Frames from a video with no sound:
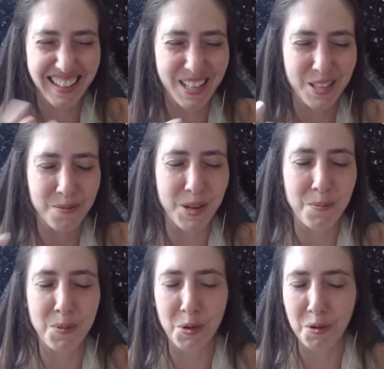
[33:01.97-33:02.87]
has been
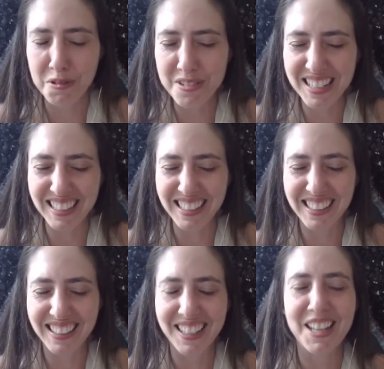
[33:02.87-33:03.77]
moved.
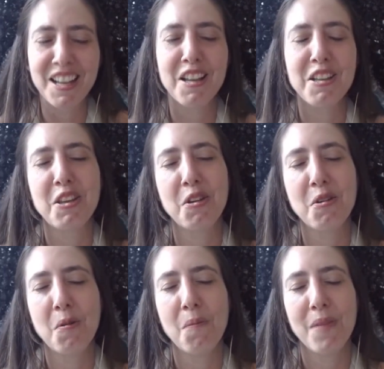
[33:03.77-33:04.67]

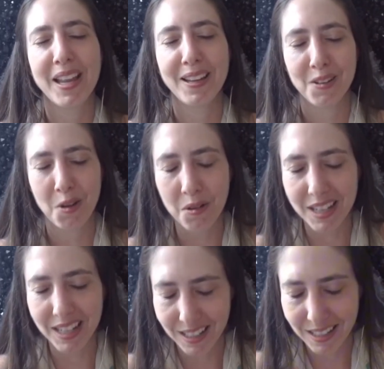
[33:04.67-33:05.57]
You may
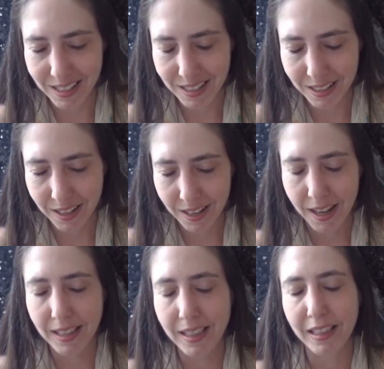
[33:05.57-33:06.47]
notice
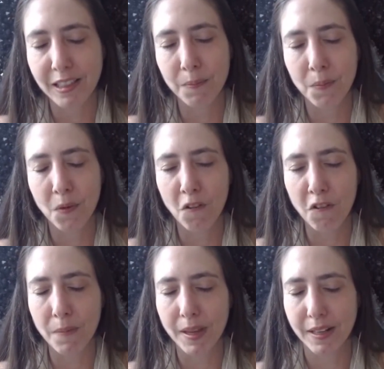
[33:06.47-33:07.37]
that the
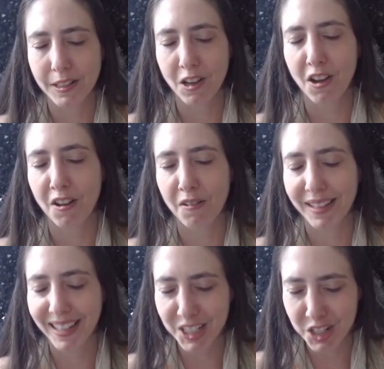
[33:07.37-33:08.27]
movement of
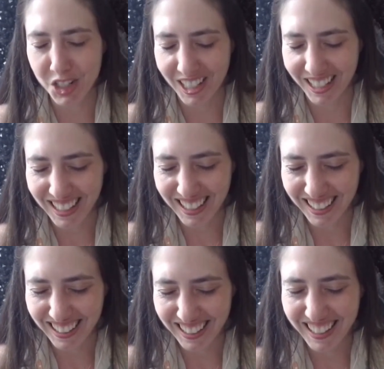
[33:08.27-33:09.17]
energy
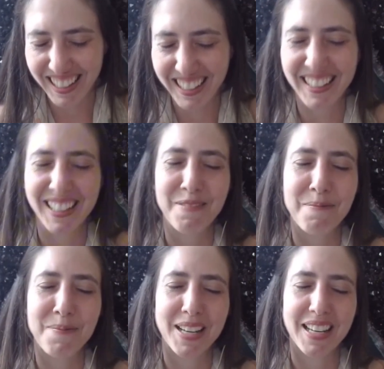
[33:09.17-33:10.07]
can
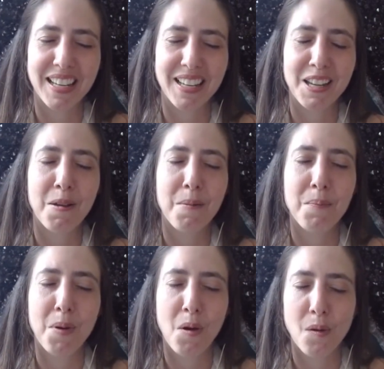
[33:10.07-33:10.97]
be
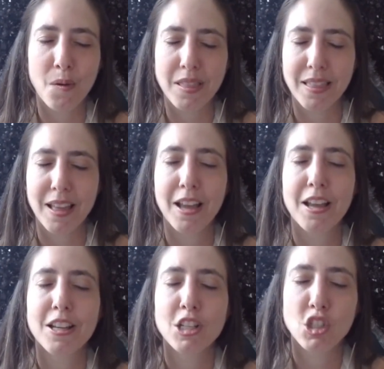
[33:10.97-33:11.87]
both
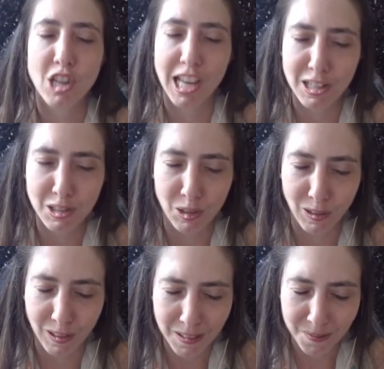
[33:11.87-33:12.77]

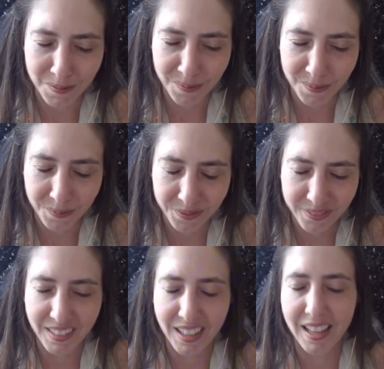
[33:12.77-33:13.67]
gentle
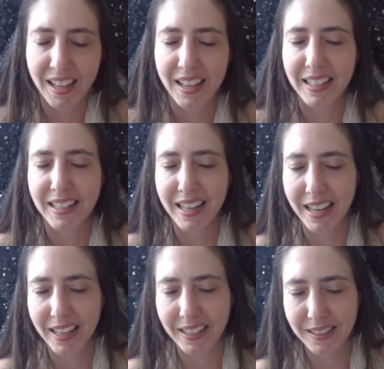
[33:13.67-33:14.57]
yet